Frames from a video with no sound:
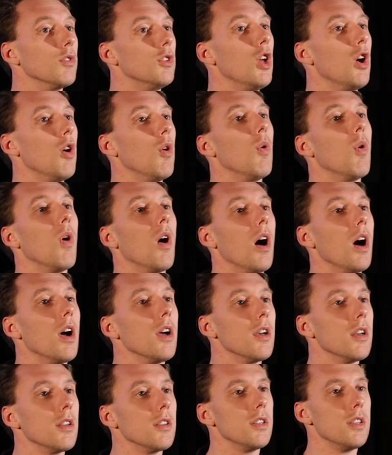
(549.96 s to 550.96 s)
no,
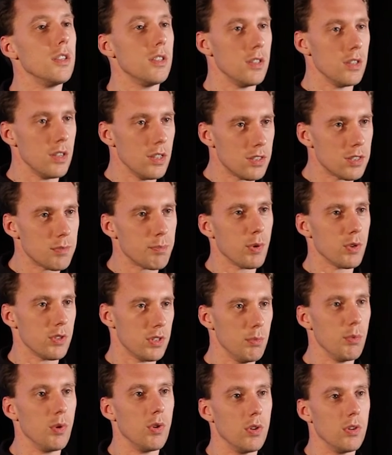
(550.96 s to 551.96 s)
uh, it, it's
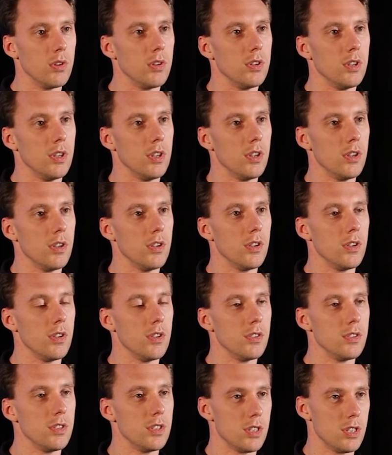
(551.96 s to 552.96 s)
possible.
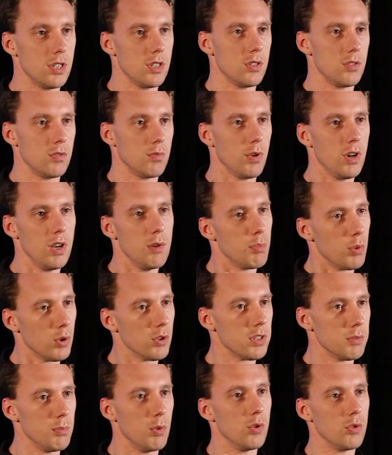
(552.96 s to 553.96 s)
Uh, this is really
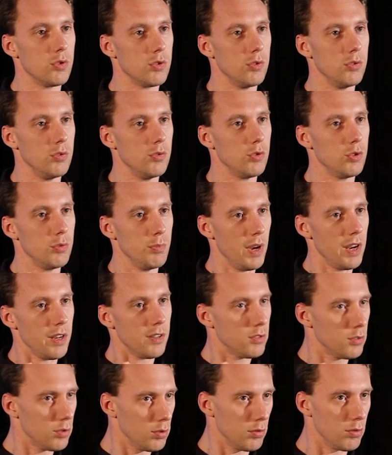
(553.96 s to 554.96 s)
possible to to
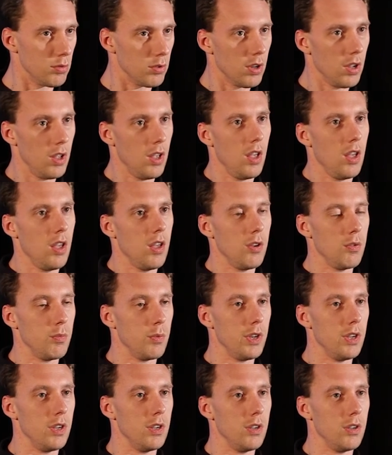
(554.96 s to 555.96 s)
make tour.
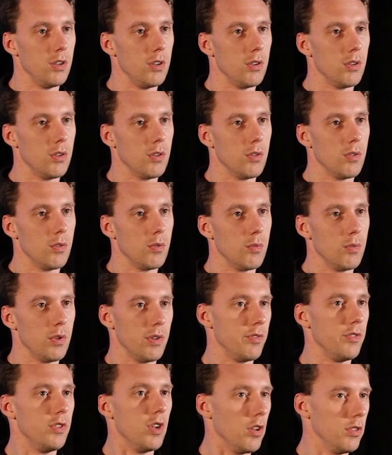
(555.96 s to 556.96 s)
We
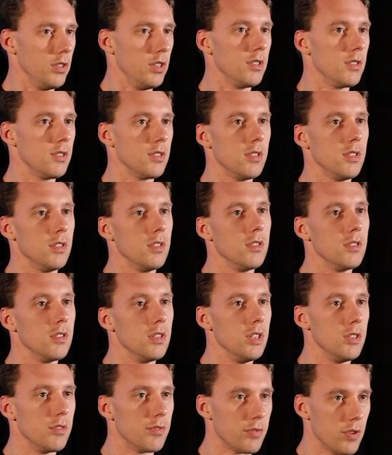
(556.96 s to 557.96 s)
we've done it in
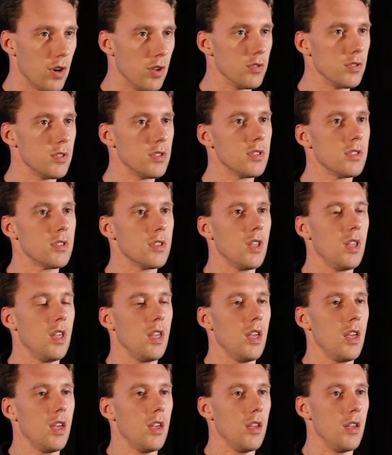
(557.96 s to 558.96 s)
in France,
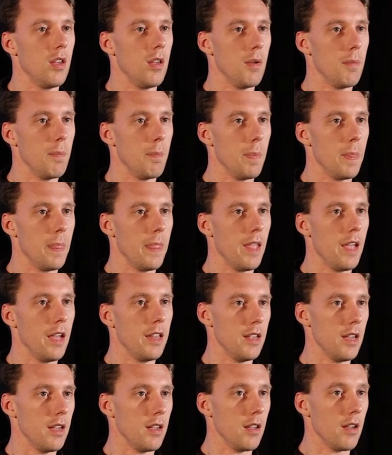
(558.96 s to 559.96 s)
um,
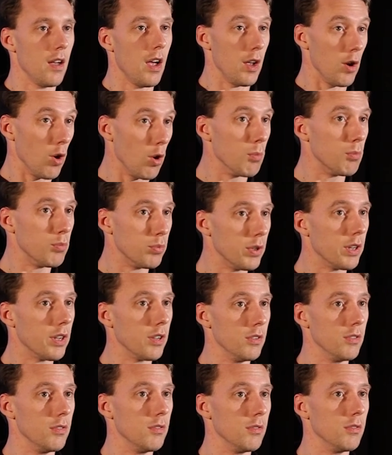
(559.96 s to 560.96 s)
and I, I hope we
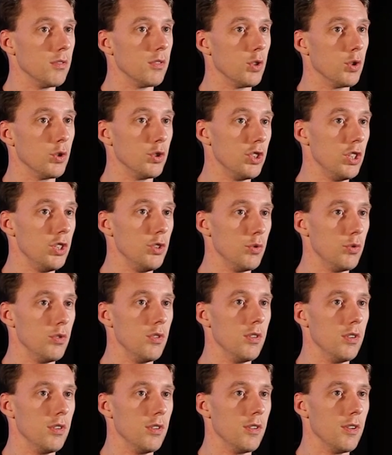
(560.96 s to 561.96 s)
can continue
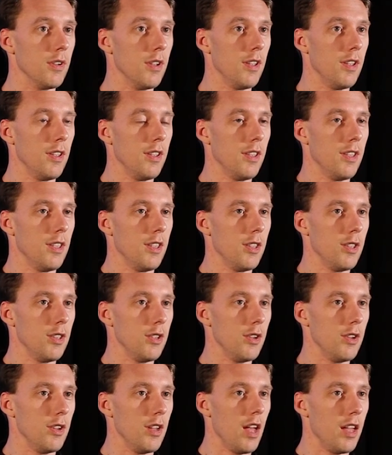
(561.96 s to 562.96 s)
the
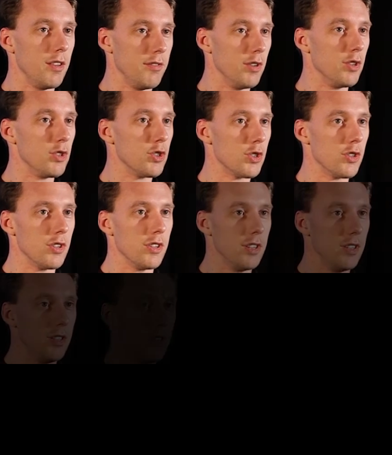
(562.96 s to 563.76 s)
uh, adventure.